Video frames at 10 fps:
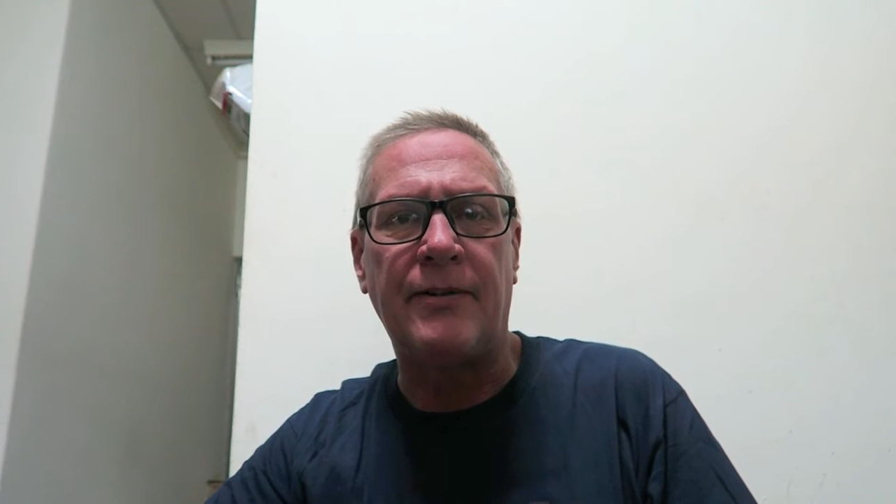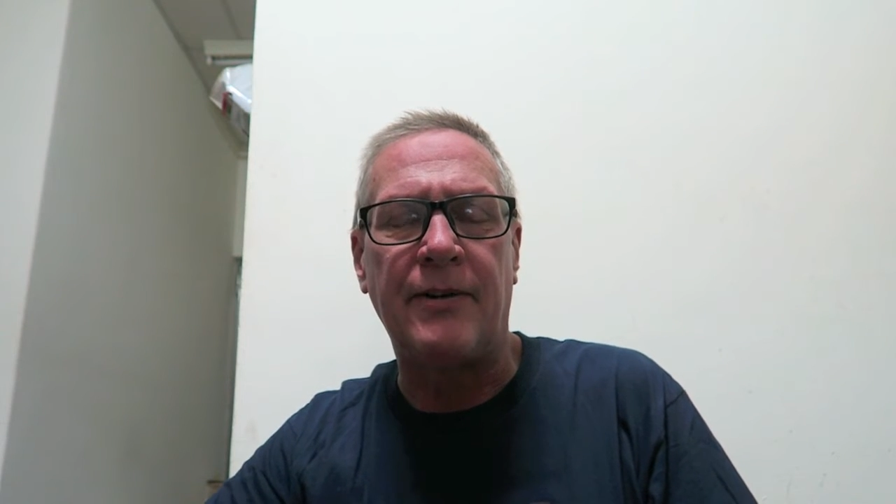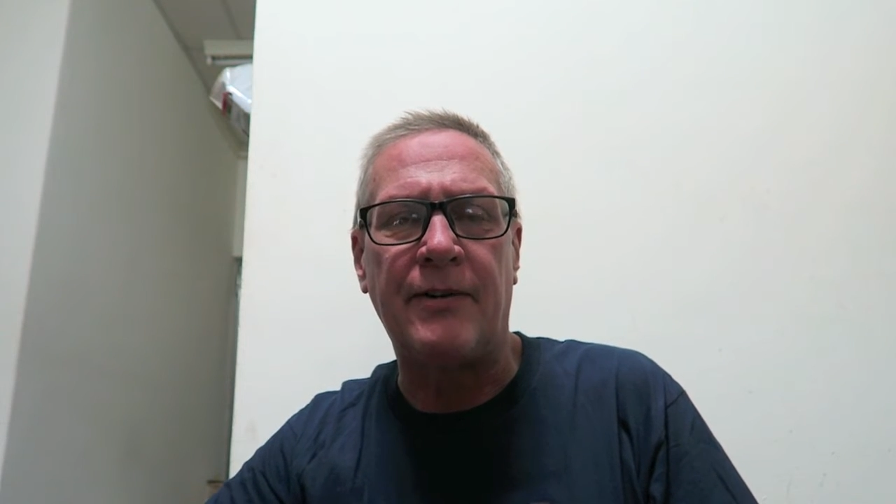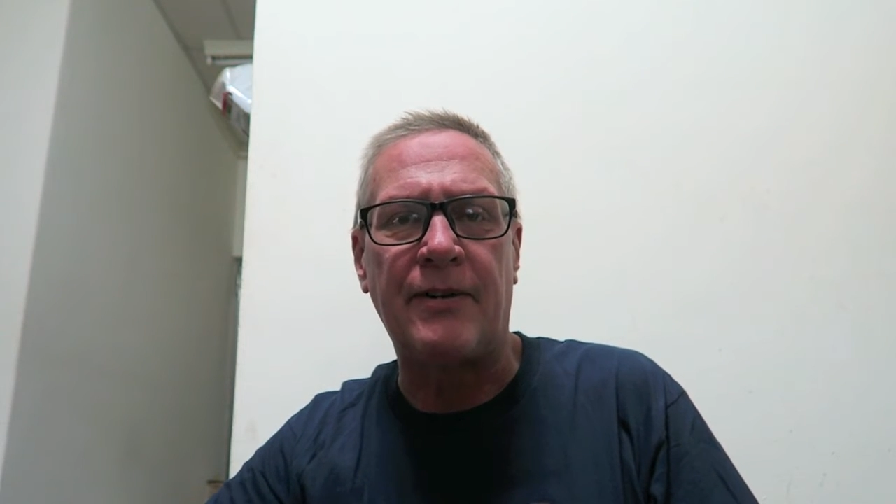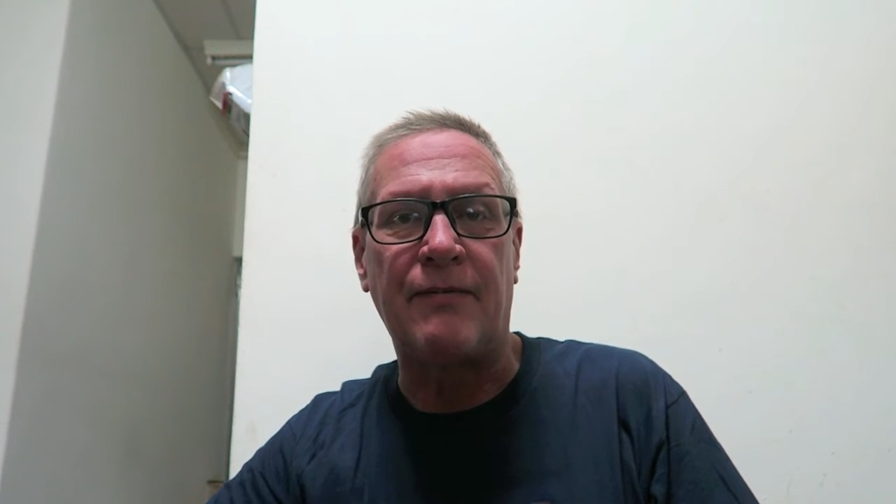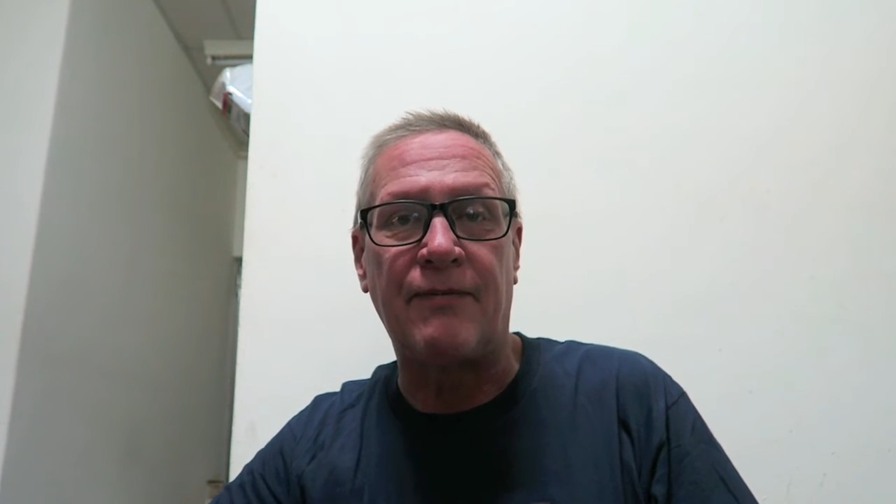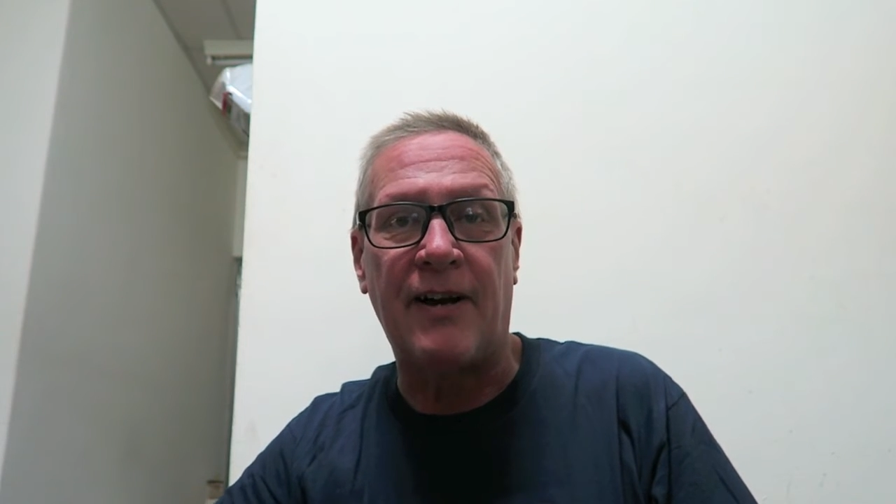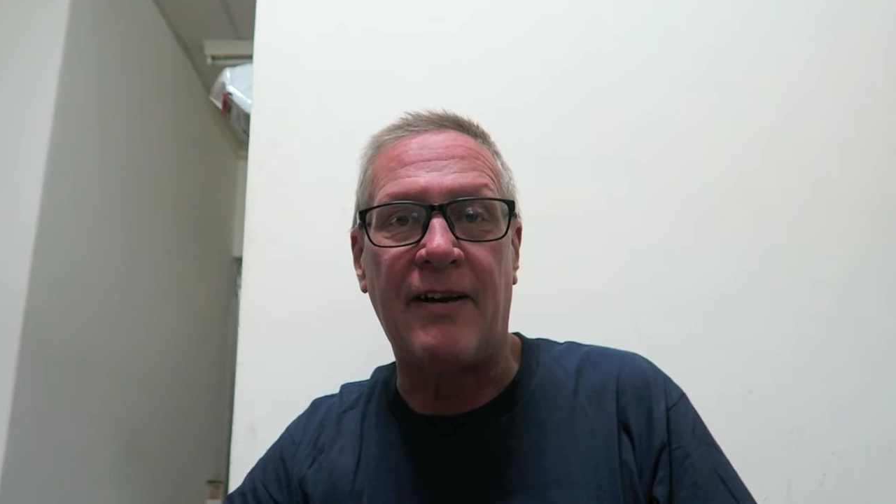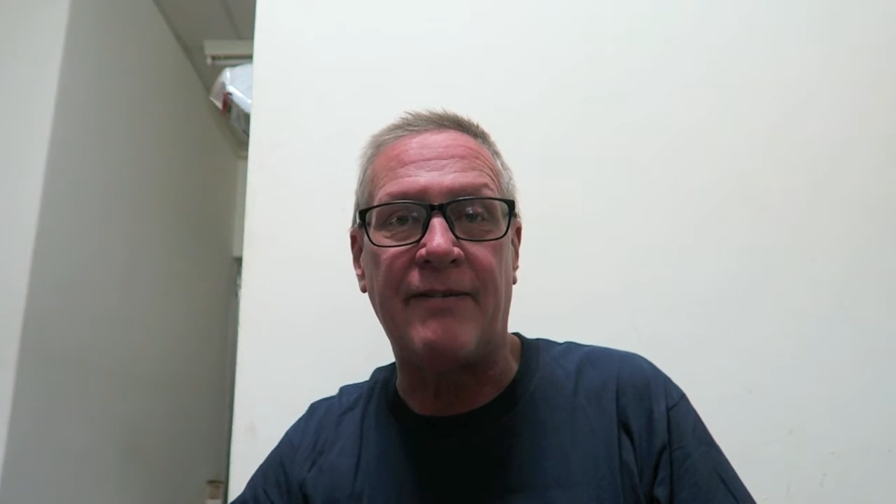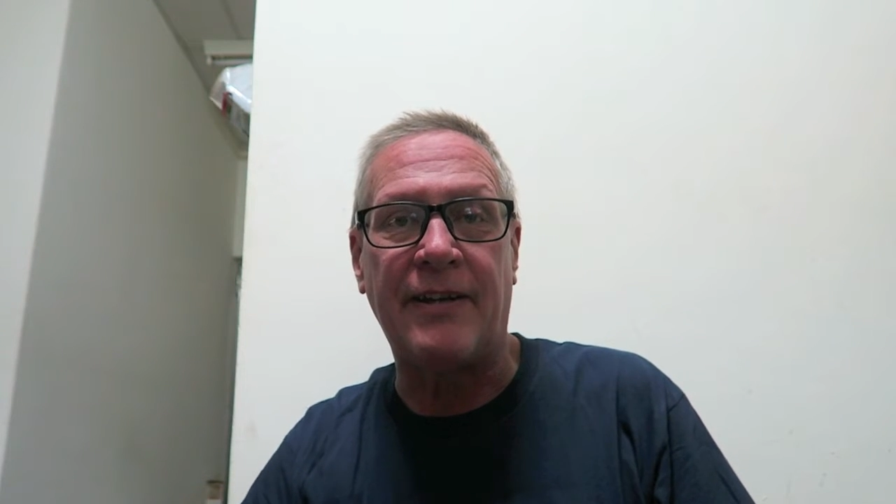turned it to
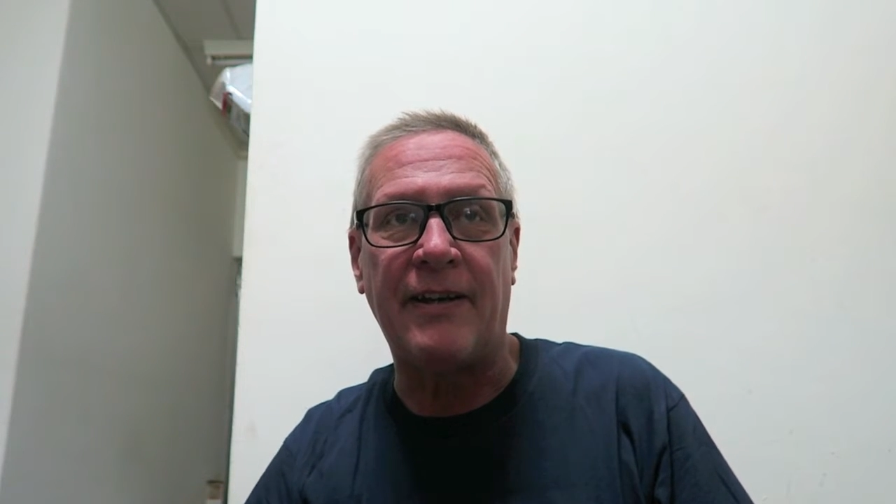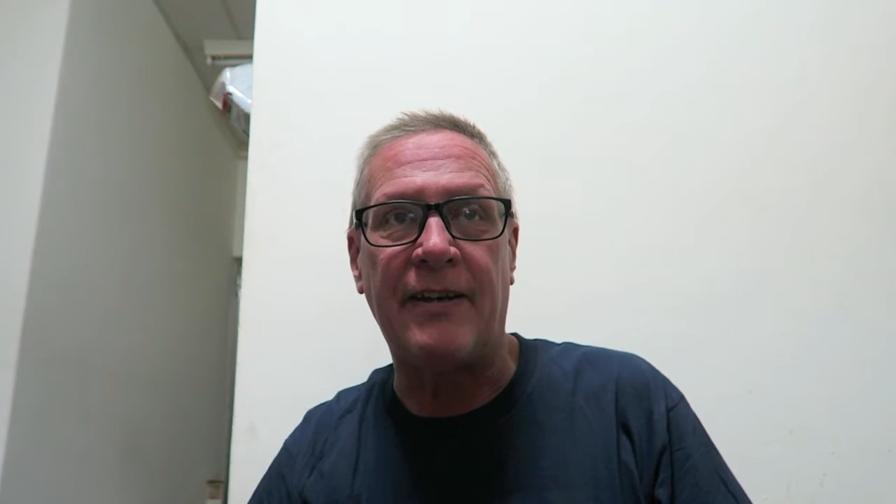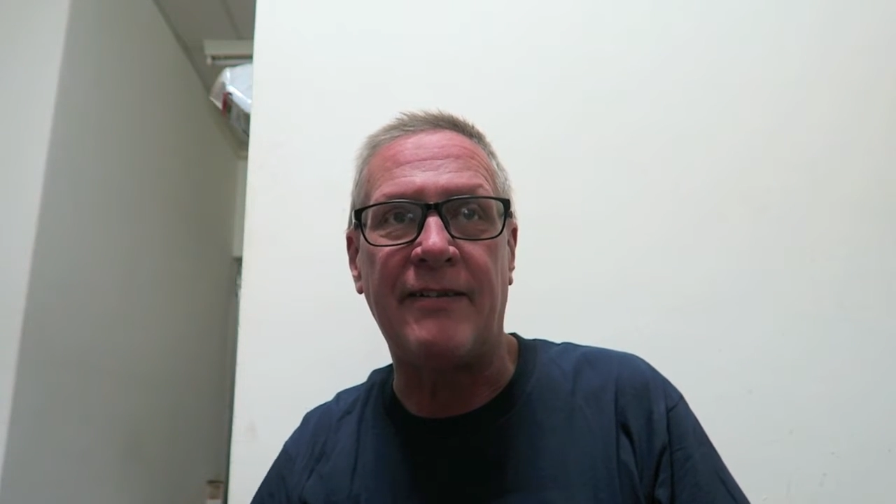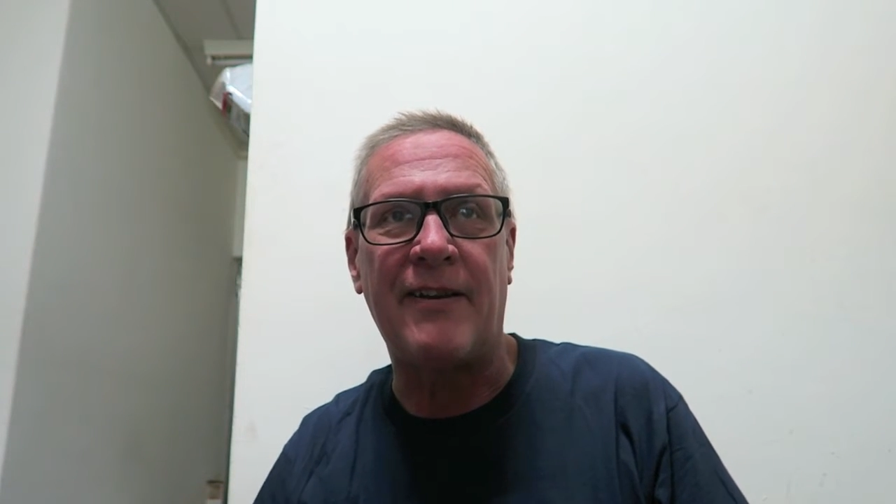5 again,